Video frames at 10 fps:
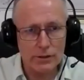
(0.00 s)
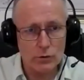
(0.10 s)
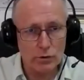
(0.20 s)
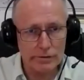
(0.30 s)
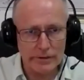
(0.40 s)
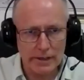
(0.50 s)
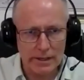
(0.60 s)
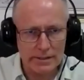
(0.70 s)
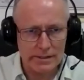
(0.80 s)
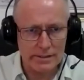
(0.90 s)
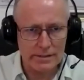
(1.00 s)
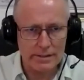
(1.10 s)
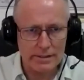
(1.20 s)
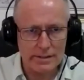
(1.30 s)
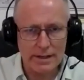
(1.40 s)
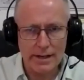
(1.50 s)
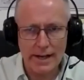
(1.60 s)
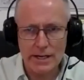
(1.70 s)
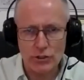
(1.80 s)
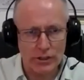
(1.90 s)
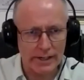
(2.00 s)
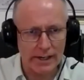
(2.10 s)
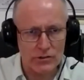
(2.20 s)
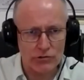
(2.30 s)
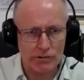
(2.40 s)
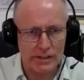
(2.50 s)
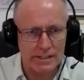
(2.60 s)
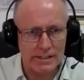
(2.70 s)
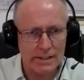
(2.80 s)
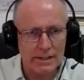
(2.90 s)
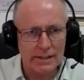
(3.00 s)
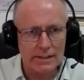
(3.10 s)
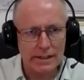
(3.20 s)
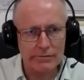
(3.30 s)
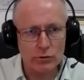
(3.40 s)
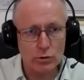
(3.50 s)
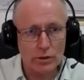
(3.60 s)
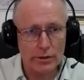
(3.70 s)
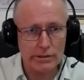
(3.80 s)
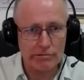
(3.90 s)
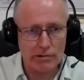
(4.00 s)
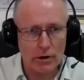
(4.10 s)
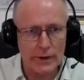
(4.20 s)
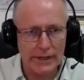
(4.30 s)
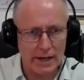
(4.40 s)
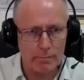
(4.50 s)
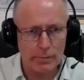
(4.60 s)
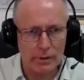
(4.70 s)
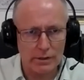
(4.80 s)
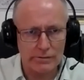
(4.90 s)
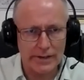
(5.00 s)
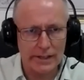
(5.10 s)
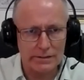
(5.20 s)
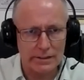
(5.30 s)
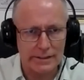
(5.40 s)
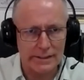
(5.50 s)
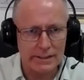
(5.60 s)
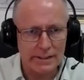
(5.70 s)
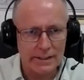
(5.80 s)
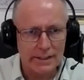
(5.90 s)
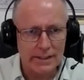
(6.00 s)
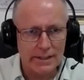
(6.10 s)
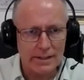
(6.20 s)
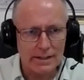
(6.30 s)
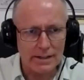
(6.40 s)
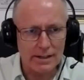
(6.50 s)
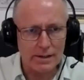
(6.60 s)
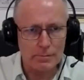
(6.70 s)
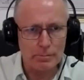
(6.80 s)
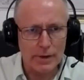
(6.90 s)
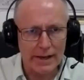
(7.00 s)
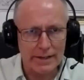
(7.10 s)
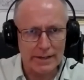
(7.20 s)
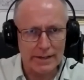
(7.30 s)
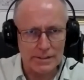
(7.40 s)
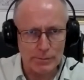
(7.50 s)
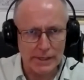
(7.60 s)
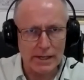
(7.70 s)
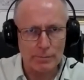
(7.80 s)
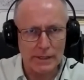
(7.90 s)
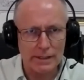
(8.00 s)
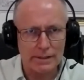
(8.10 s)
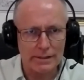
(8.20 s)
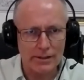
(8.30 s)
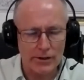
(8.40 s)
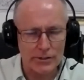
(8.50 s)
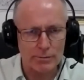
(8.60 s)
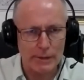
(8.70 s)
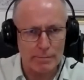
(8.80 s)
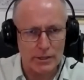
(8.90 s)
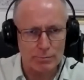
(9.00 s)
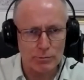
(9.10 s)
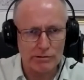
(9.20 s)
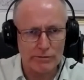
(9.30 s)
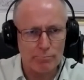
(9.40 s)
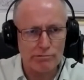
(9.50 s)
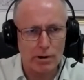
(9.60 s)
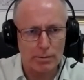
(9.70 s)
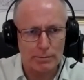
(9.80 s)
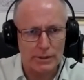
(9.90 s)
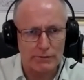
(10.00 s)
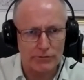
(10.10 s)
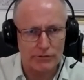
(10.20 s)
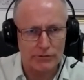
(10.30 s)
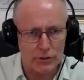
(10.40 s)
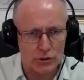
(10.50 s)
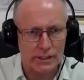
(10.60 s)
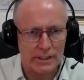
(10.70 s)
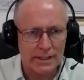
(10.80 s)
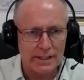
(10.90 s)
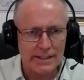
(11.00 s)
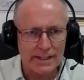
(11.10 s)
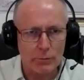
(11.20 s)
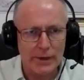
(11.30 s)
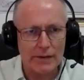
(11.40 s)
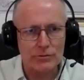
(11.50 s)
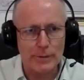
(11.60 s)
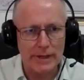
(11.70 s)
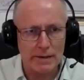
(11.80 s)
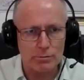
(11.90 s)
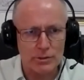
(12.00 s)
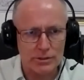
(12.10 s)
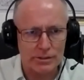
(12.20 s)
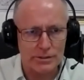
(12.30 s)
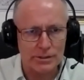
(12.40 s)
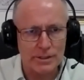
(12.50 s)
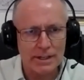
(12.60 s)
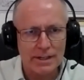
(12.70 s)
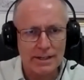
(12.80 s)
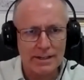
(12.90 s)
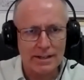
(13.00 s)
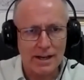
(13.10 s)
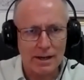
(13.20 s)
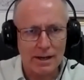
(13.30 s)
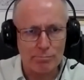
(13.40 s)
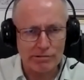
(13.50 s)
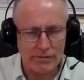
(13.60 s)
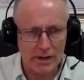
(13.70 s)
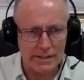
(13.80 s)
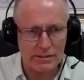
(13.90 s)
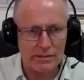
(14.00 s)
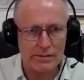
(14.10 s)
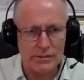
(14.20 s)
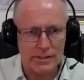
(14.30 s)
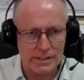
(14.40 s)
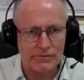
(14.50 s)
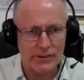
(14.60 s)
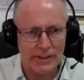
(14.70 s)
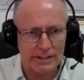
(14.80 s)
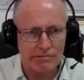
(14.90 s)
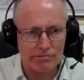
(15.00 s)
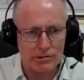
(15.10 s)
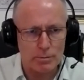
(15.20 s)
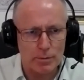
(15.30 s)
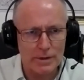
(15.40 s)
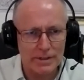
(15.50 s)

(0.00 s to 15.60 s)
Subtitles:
all of us Asian countries have all got a growing number of elderly. And it's going to be much more of a problem in the future. And we have to be able to provide services for that group.